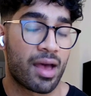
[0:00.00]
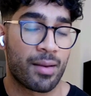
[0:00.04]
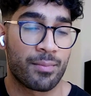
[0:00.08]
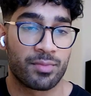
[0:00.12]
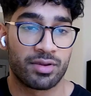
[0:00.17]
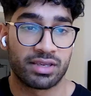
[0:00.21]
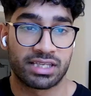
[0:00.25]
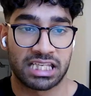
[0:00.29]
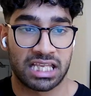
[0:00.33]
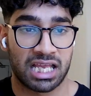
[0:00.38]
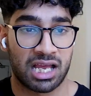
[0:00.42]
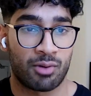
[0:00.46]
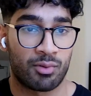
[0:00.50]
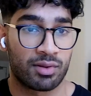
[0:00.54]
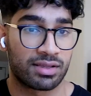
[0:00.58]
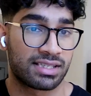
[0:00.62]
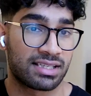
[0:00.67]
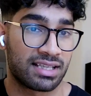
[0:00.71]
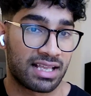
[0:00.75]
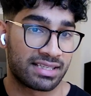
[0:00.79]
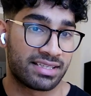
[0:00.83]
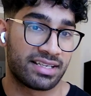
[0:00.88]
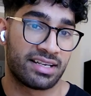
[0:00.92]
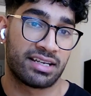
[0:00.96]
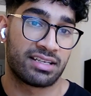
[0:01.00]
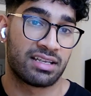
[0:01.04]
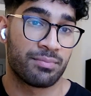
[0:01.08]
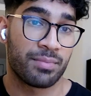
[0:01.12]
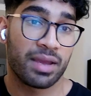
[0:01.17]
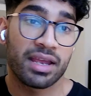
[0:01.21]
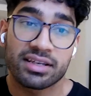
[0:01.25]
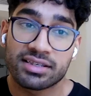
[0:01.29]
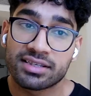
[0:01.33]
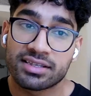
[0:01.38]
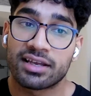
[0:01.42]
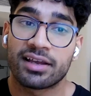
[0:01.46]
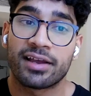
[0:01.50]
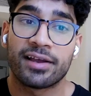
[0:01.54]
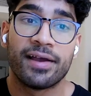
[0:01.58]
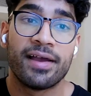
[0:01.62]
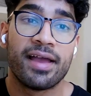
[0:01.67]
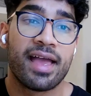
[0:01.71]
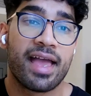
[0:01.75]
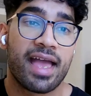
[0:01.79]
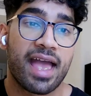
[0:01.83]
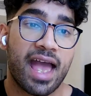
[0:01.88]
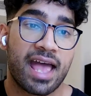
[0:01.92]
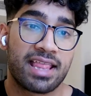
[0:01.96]
We saw with Celestia to Manta,
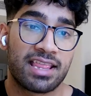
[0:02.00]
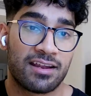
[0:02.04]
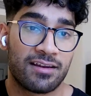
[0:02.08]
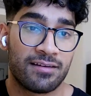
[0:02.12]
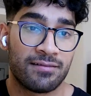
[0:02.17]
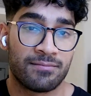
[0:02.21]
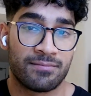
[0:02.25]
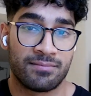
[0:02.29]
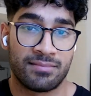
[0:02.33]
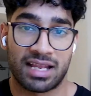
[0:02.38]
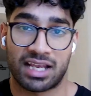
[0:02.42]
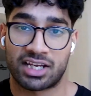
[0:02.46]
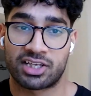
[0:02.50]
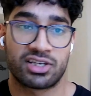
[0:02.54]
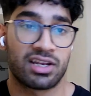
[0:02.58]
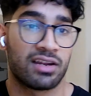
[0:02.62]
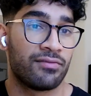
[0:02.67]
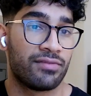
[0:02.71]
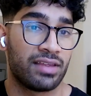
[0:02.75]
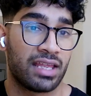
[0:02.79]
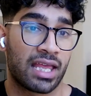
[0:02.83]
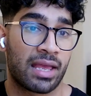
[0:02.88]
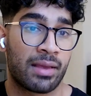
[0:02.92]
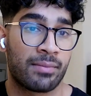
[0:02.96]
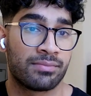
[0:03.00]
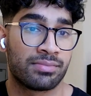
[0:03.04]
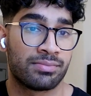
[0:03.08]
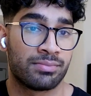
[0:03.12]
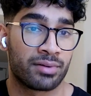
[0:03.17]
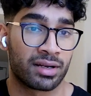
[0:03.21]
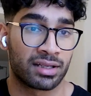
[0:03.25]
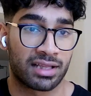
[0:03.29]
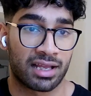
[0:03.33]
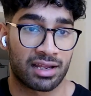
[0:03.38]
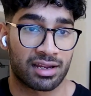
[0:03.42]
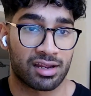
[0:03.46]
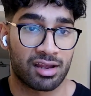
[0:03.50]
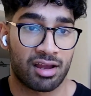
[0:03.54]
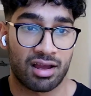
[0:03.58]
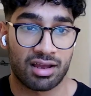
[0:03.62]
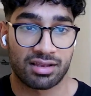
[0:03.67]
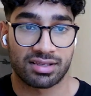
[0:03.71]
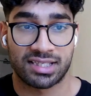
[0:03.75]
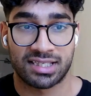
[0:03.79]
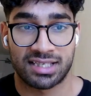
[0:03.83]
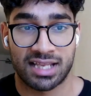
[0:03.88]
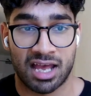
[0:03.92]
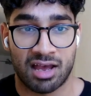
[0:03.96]
and then next-gen VMs bring that
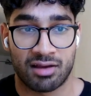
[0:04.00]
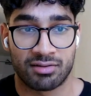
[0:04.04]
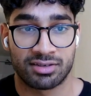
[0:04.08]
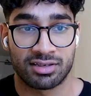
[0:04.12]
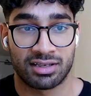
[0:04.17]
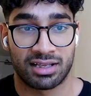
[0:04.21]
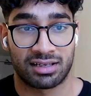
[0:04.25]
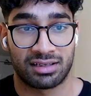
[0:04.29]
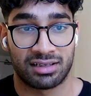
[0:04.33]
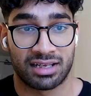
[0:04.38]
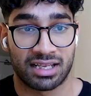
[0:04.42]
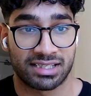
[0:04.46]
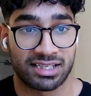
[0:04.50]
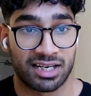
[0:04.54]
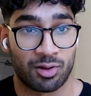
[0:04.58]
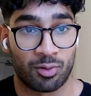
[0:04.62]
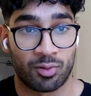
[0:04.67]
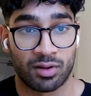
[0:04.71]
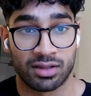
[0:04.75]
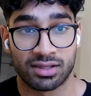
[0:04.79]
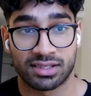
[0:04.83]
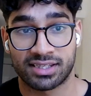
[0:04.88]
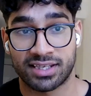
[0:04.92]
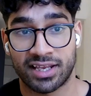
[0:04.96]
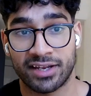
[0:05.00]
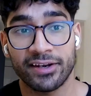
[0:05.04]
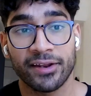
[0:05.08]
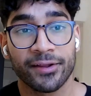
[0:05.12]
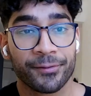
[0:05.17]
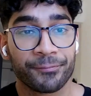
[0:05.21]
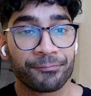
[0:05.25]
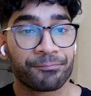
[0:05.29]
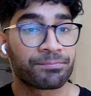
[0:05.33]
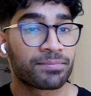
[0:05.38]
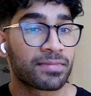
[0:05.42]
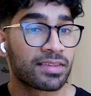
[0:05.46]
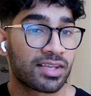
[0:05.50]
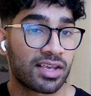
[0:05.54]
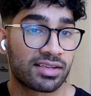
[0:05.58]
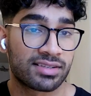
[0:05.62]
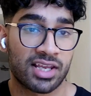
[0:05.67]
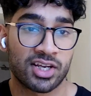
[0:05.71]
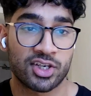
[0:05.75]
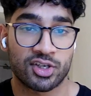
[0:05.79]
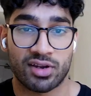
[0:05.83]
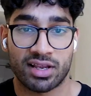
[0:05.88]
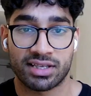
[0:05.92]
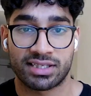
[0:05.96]
cost down to like less than a 1 cent. So
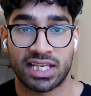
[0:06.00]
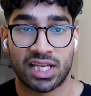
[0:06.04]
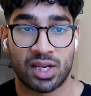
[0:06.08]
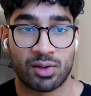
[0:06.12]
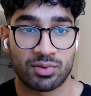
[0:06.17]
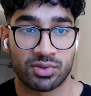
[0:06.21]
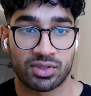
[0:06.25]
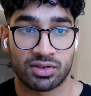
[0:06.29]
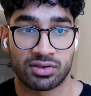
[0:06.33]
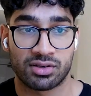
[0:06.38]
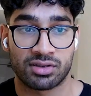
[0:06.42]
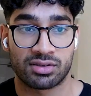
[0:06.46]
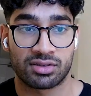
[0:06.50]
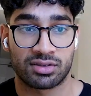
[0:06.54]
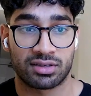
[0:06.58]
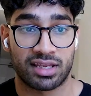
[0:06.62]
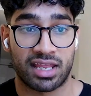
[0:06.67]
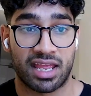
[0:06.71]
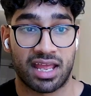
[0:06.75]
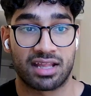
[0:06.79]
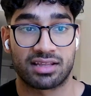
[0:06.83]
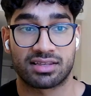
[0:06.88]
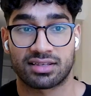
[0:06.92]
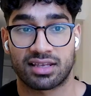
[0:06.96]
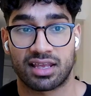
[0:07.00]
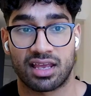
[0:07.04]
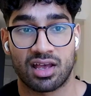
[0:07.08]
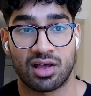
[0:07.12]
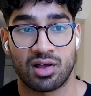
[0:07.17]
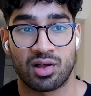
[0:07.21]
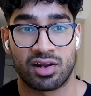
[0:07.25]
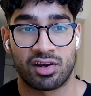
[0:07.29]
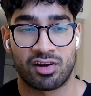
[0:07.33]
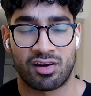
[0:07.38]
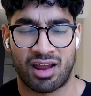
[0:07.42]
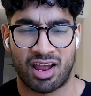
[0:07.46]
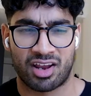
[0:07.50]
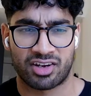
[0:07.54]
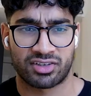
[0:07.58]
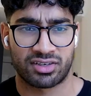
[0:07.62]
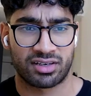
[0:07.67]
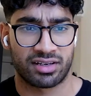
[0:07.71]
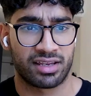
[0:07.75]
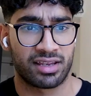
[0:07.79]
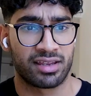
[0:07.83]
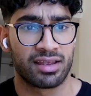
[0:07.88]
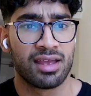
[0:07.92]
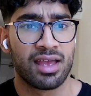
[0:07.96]
centralized sequencers can't scale and are
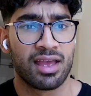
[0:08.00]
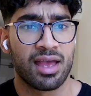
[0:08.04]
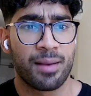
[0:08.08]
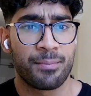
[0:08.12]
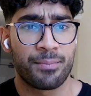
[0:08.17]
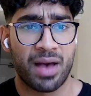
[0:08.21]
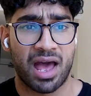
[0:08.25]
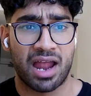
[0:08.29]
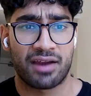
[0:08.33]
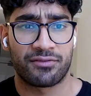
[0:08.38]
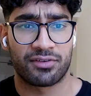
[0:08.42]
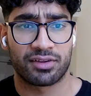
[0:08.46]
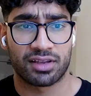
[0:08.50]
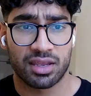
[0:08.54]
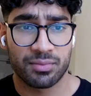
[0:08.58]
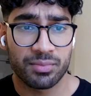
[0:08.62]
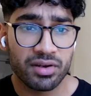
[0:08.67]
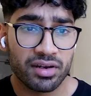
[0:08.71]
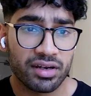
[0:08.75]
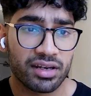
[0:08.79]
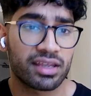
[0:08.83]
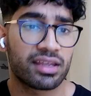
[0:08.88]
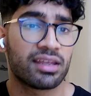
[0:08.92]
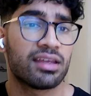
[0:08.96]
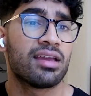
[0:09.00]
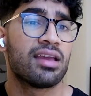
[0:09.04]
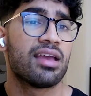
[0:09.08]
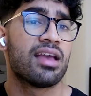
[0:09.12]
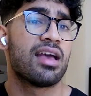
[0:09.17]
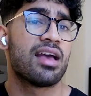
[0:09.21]
actually bad for the community.